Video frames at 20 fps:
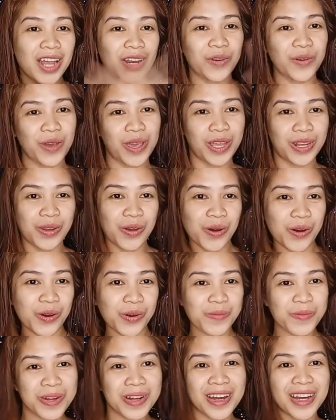Hello,
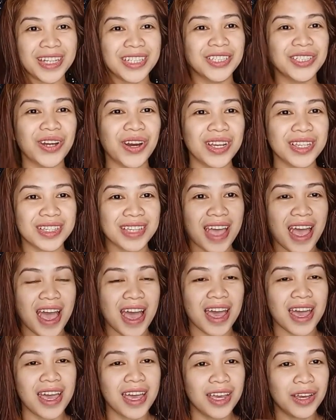hello mga
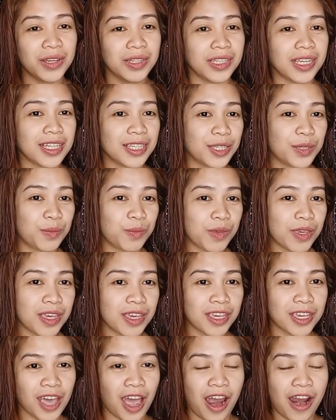ka-dyosa! It's
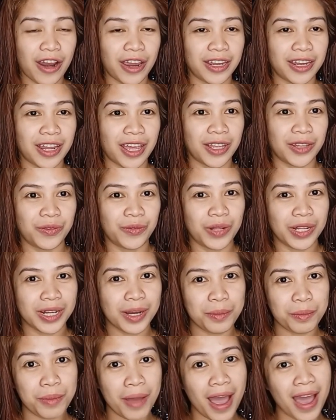me, Karen, and
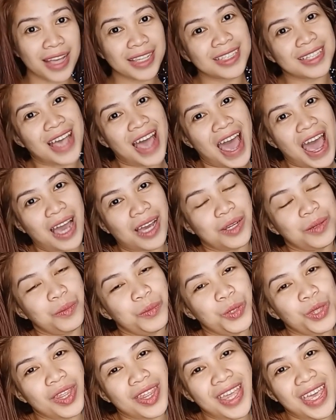welcome back sa
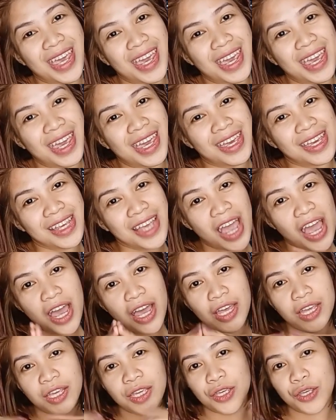aking munting
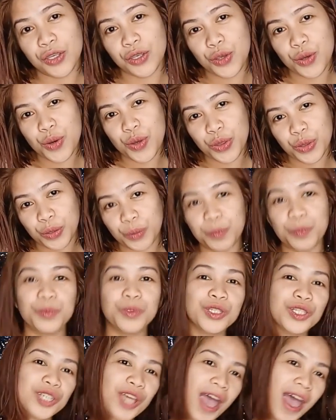YouTube
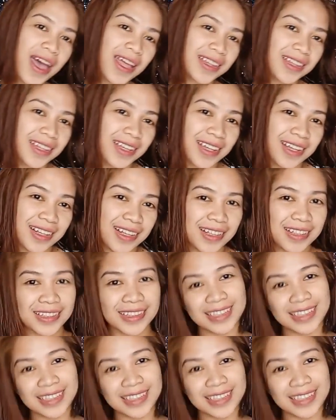channel.